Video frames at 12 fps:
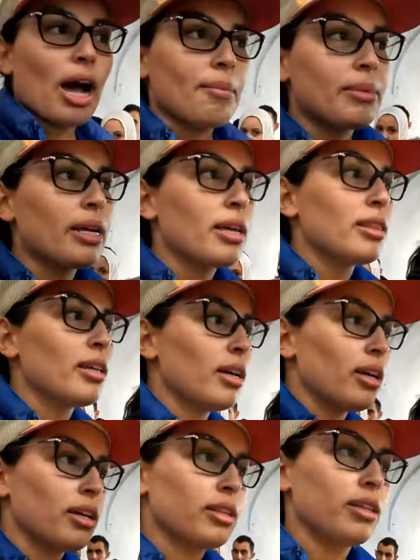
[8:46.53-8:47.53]
Common in
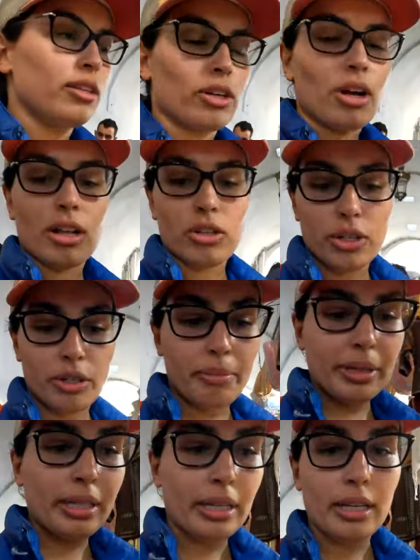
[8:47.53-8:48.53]
uh, in, in the culture in the
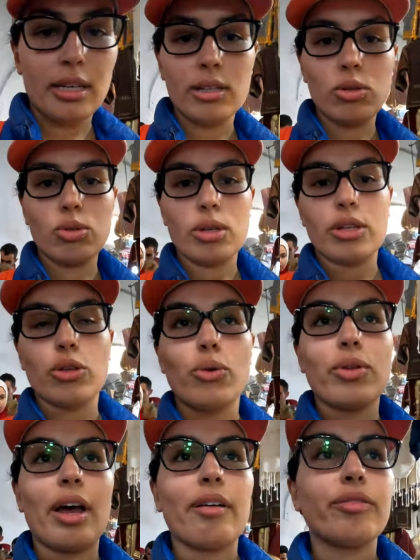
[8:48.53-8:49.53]
Middle East,
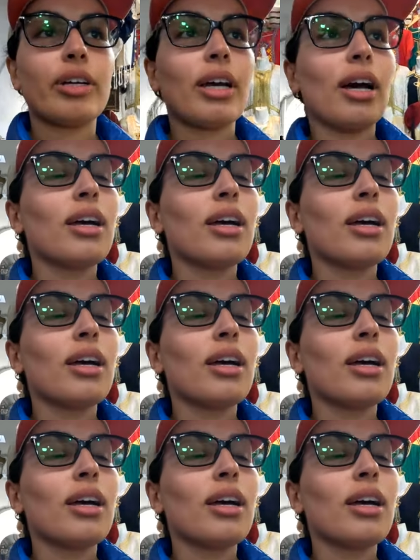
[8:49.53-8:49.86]
North Africa,